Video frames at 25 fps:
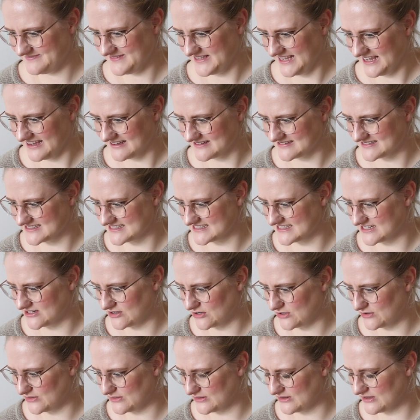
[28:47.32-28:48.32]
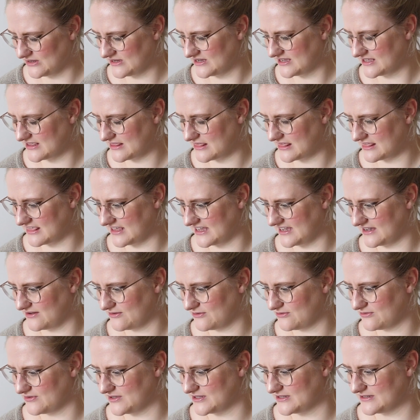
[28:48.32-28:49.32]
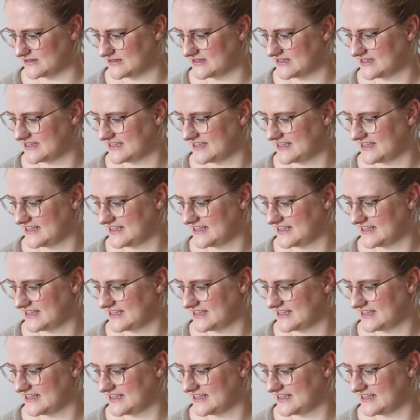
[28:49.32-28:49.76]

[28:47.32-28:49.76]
Yeah, the whole thing will